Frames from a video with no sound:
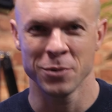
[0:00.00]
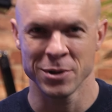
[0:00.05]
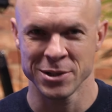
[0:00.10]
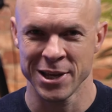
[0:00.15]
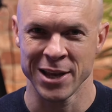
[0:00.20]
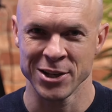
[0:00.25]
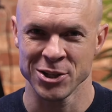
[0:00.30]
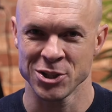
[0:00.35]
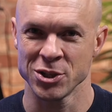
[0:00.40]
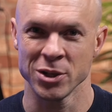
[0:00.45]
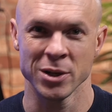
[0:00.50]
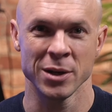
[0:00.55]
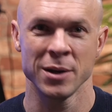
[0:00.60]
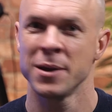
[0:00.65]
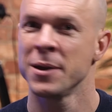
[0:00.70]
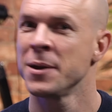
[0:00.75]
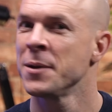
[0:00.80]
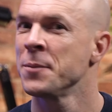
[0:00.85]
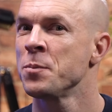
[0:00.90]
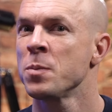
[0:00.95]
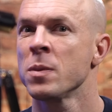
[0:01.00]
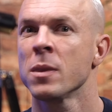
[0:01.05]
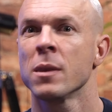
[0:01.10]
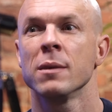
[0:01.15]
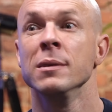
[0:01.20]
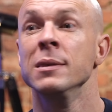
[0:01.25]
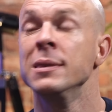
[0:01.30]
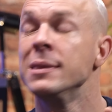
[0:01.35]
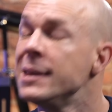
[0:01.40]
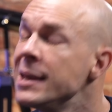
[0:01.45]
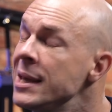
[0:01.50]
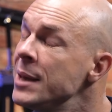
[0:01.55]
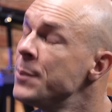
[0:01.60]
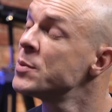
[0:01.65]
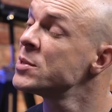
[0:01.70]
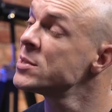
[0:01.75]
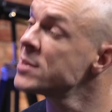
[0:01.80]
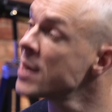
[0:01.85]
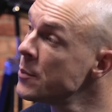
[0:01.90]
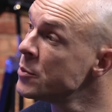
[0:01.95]
retention, deep
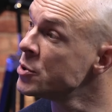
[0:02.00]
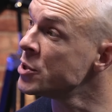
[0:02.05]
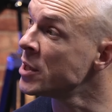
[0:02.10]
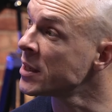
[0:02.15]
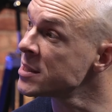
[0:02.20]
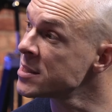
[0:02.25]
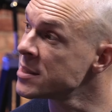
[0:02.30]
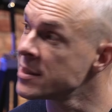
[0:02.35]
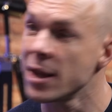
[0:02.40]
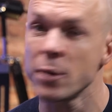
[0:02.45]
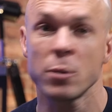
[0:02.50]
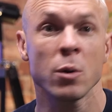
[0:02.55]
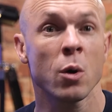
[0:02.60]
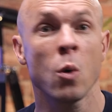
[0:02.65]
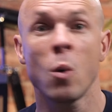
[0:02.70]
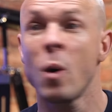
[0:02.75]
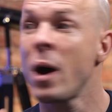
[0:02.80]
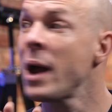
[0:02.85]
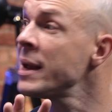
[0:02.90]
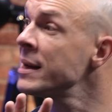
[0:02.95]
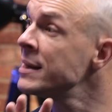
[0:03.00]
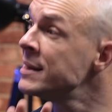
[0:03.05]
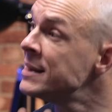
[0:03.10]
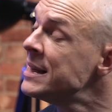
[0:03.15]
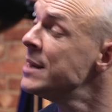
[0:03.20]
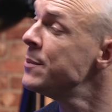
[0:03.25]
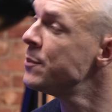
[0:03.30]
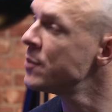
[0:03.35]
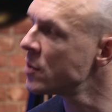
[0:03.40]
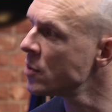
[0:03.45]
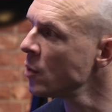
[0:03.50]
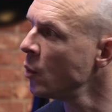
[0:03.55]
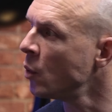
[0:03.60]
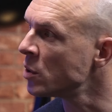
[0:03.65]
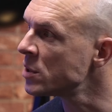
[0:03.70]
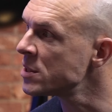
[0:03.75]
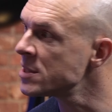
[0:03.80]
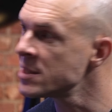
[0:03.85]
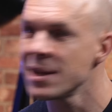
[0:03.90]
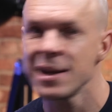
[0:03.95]
subjects, they require deep
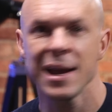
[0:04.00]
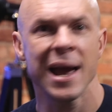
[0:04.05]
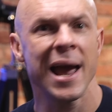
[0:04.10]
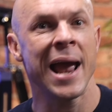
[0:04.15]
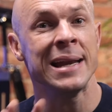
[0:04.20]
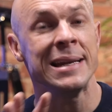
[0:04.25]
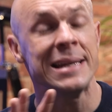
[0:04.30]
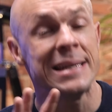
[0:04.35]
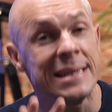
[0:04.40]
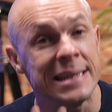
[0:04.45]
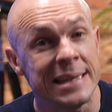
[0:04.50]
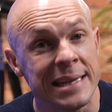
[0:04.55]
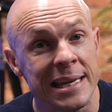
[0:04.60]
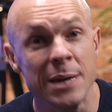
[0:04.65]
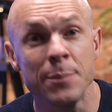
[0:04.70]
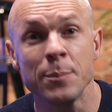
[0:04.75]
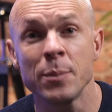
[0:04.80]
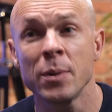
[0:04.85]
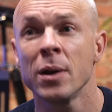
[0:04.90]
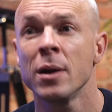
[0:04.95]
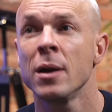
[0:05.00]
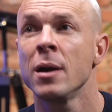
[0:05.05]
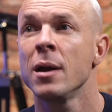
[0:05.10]
thought and deep